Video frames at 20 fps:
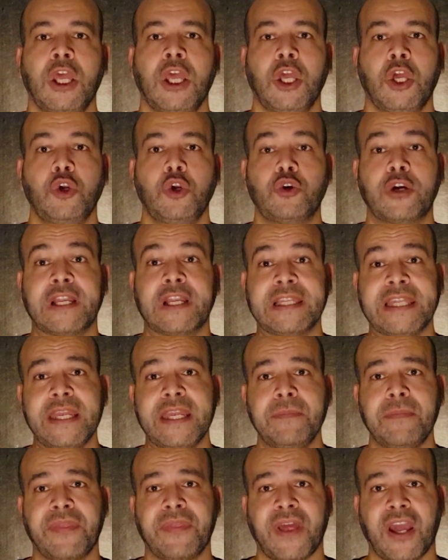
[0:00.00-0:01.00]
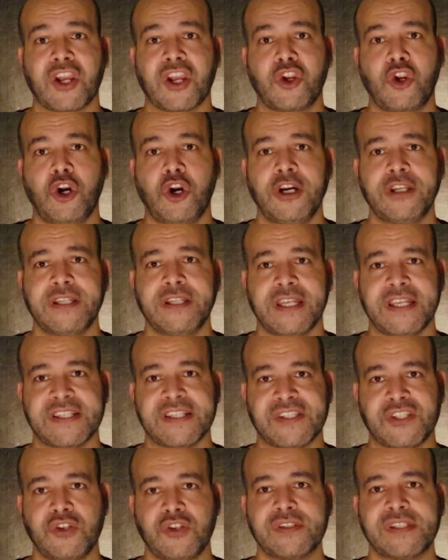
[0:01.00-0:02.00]
who claim that God is
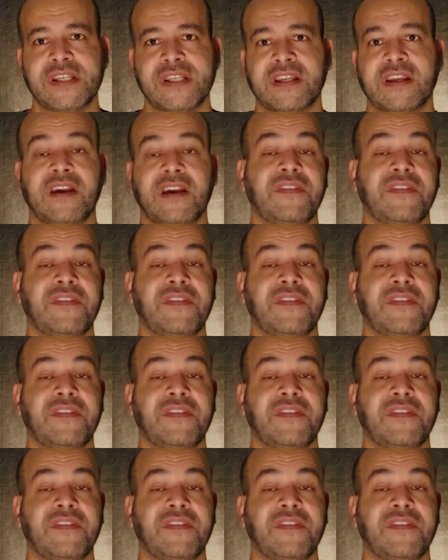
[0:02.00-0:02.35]
using